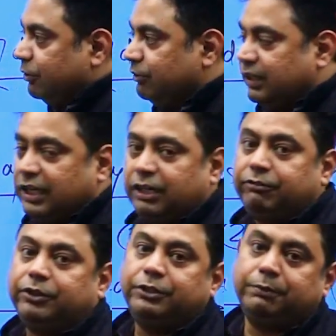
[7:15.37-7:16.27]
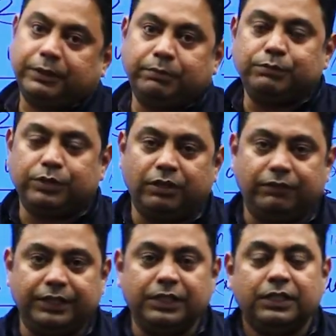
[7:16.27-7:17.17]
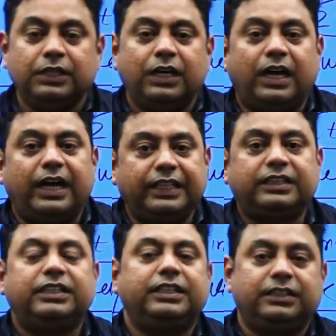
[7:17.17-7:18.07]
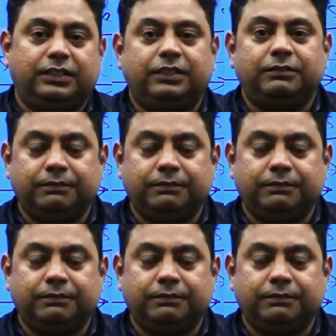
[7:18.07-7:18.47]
one hour for your problem solving. I think